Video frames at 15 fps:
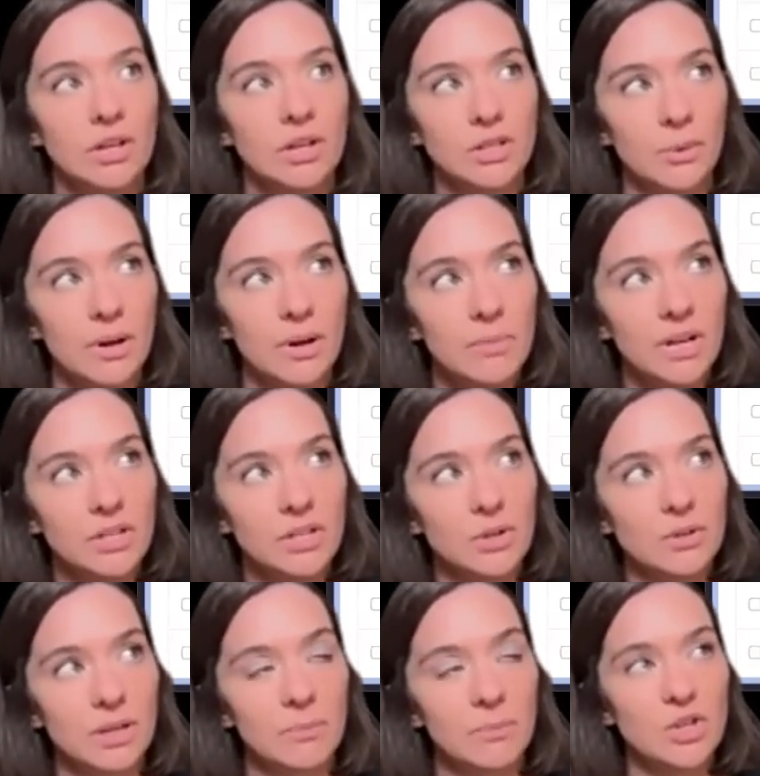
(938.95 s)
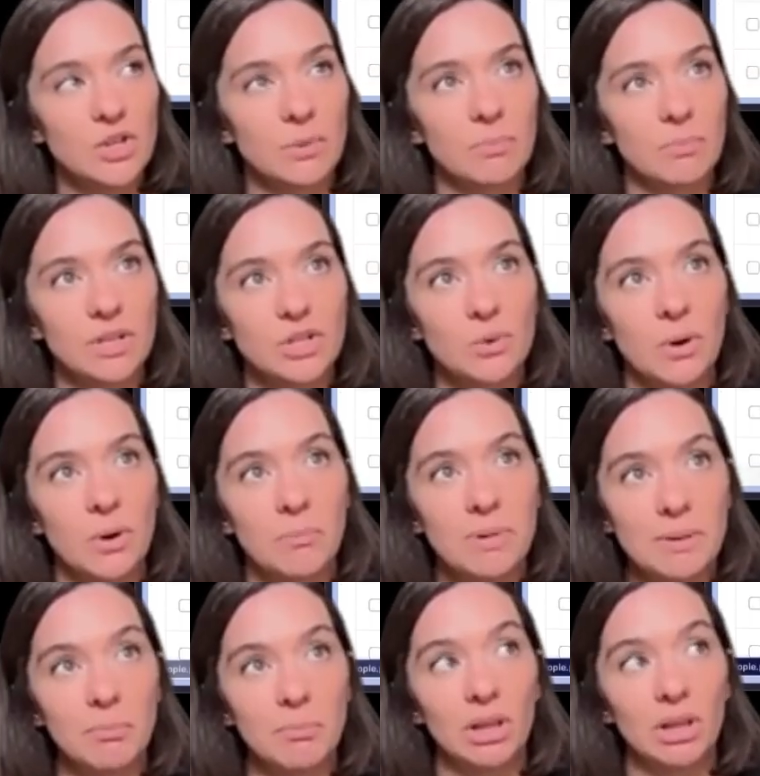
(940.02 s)
So, what I'm going to do is I'm going to jump into a
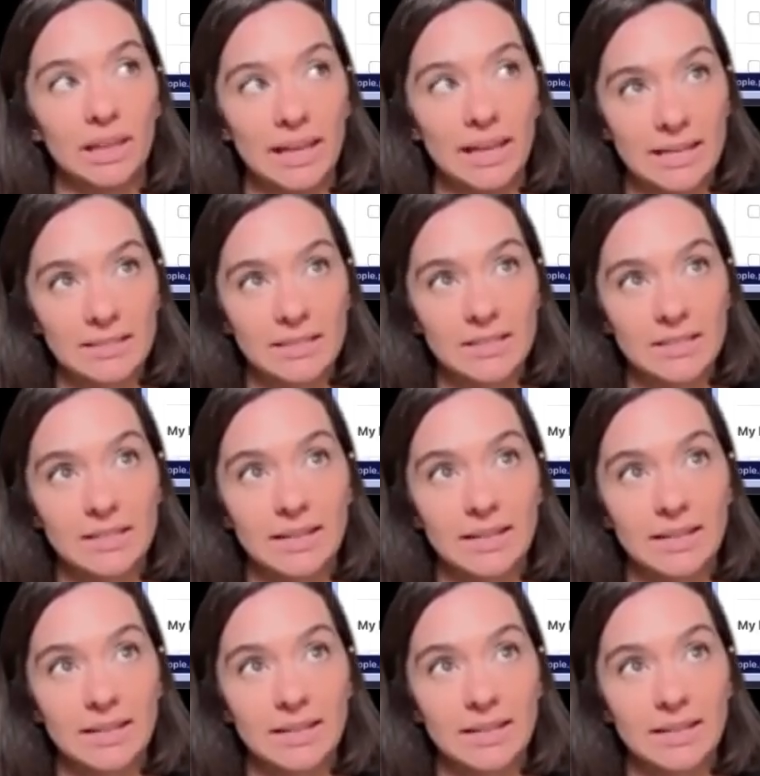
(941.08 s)
people list.